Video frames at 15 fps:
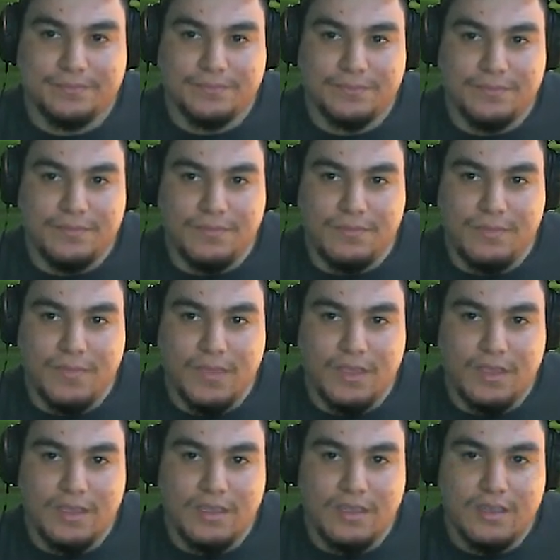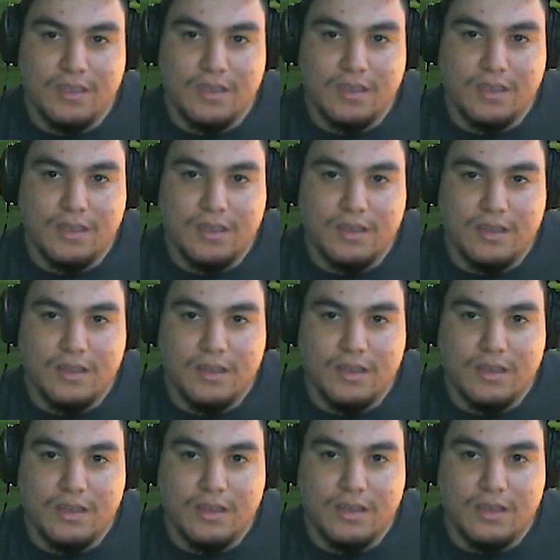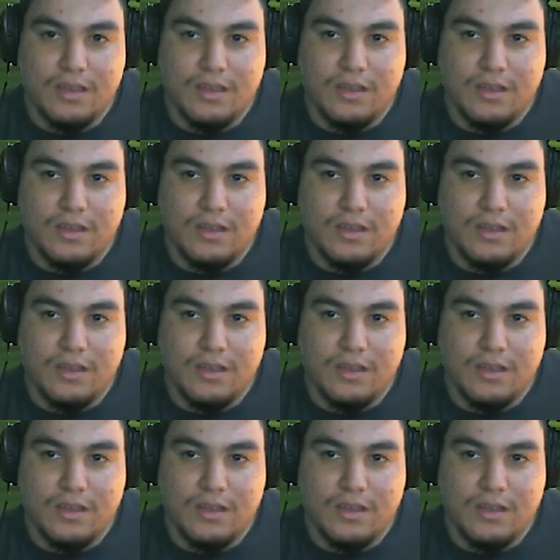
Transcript: Nobody speaks.